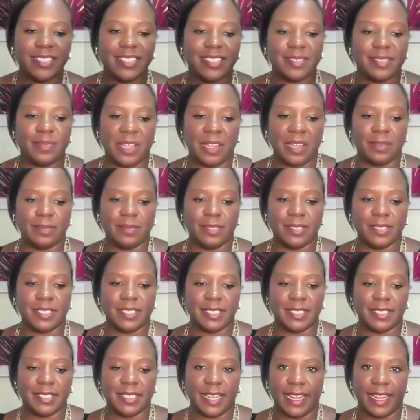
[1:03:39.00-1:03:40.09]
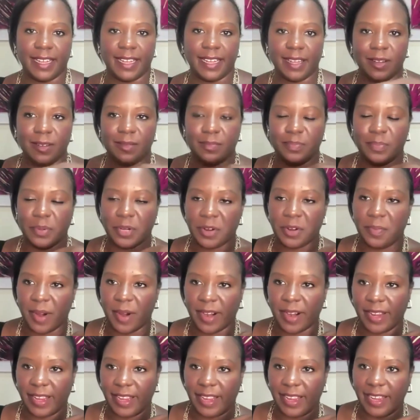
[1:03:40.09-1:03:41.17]
and to be able to like
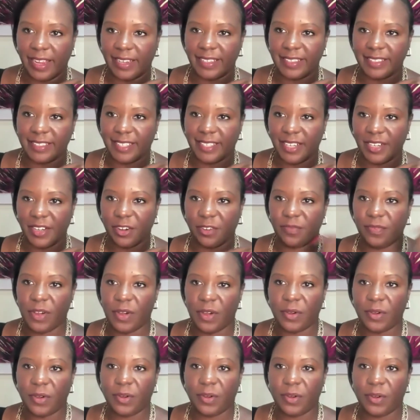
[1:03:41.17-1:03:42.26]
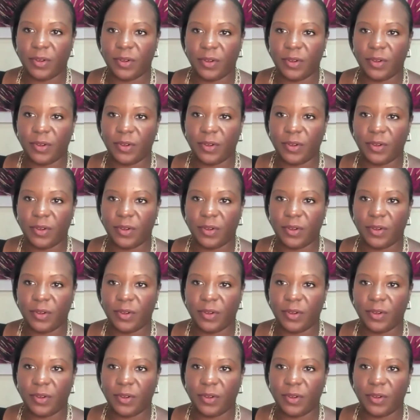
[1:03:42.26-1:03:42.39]
bookmark it on your phone,